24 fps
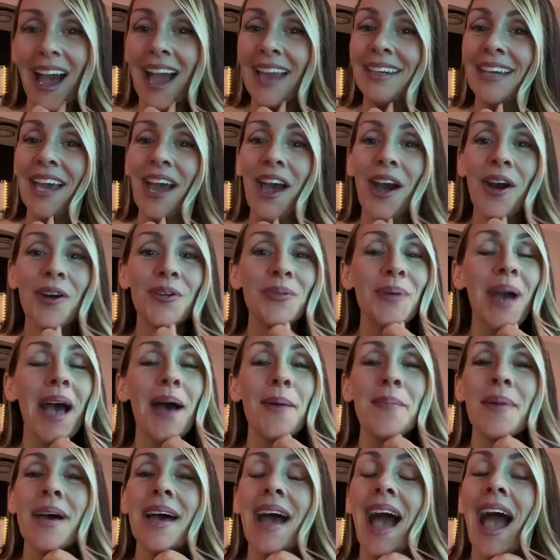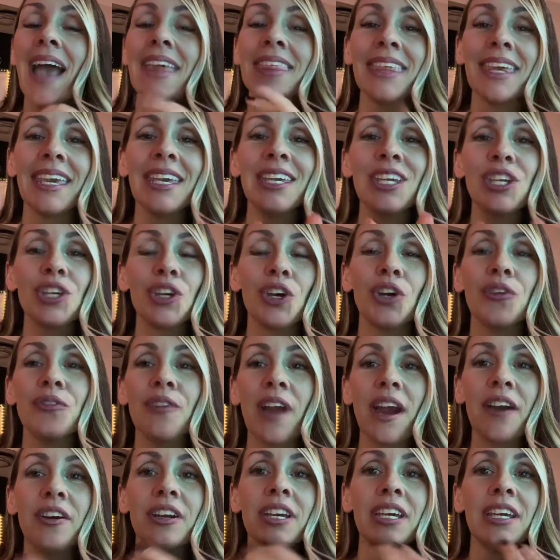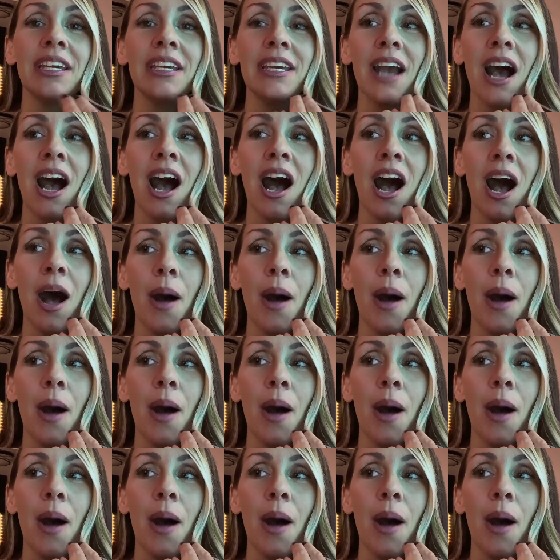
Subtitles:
I know, Emma. I think you're very